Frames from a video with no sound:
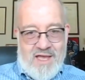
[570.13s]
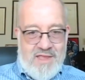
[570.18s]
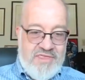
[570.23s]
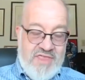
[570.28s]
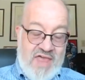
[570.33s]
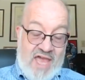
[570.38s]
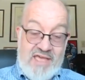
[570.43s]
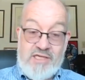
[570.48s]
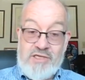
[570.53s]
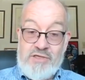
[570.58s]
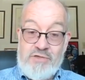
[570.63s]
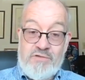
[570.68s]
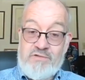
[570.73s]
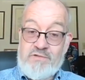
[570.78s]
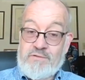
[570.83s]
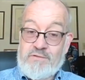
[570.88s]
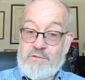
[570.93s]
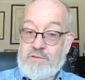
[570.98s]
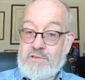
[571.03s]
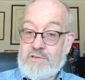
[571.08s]
Uh, thank
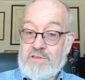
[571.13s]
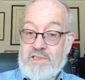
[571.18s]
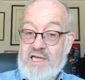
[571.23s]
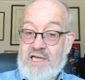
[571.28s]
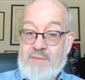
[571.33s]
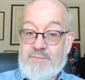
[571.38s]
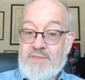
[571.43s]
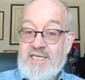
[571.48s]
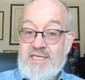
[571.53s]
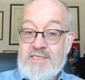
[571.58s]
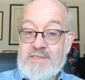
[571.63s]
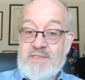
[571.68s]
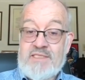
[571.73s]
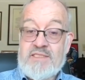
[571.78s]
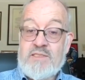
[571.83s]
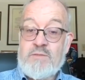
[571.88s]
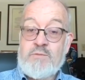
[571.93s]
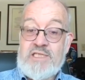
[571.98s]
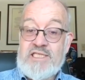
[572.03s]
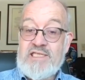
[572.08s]
you for coming in
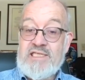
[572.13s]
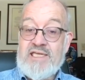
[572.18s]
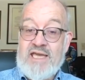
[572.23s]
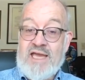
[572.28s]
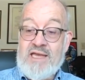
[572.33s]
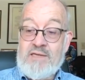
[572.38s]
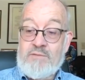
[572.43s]
this week,